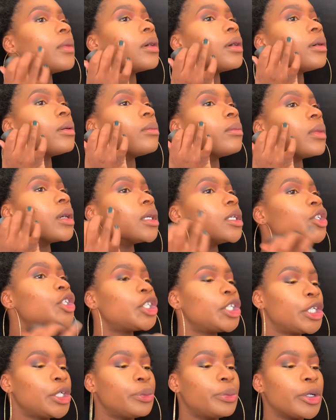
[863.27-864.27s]
my
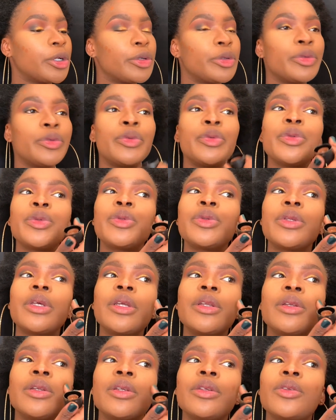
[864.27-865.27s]
cheekbones
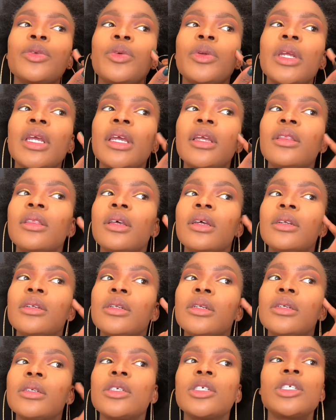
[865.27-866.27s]
and just create that
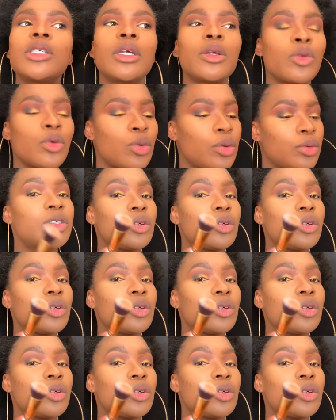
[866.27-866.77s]
shadow.